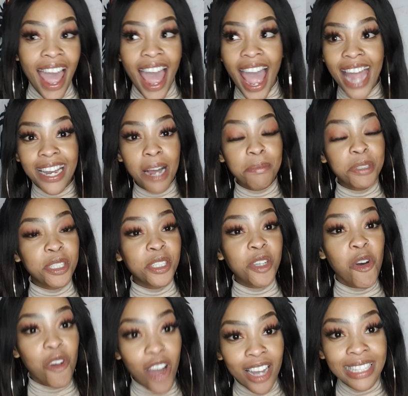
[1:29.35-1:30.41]
And I'm
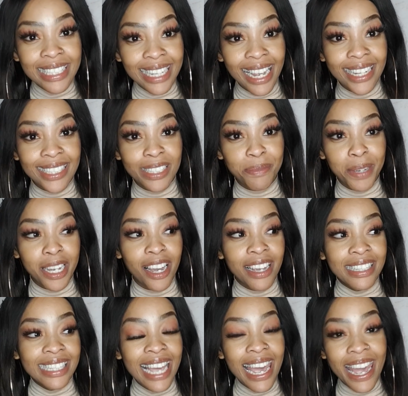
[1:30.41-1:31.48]
so content
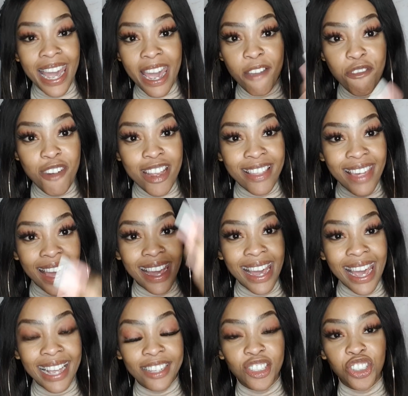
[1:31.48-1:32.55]
because everything
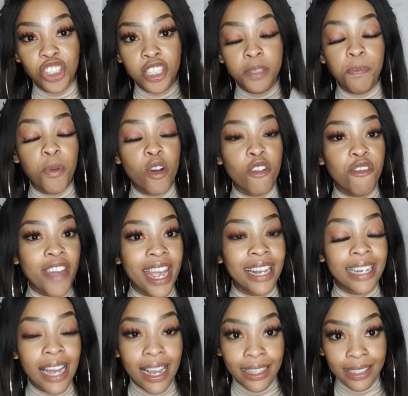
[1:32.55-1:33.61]
is just
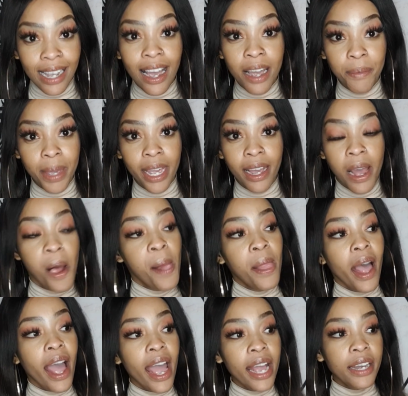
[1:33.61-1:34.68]
perfect timing.
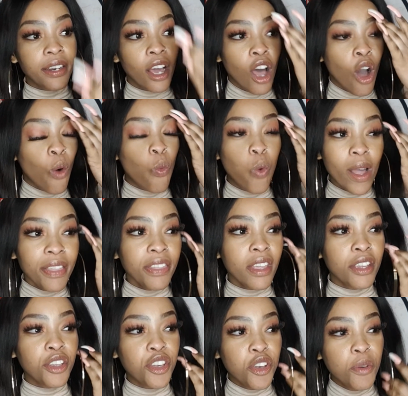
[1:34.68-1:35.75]
And with
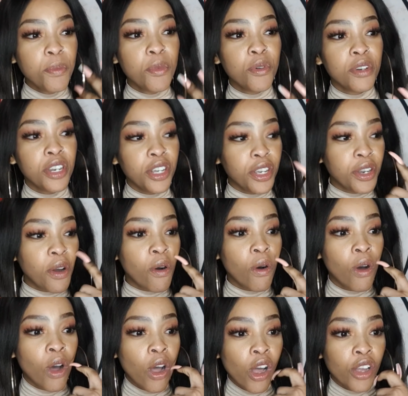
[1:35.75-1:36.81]
the new moon,
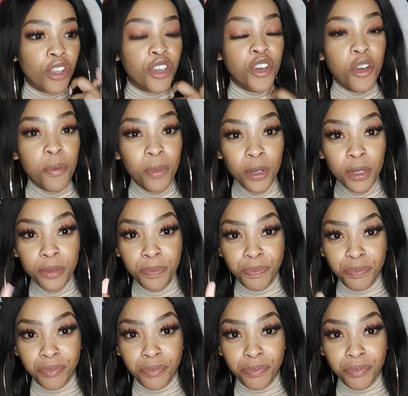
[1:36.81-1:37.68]
new moon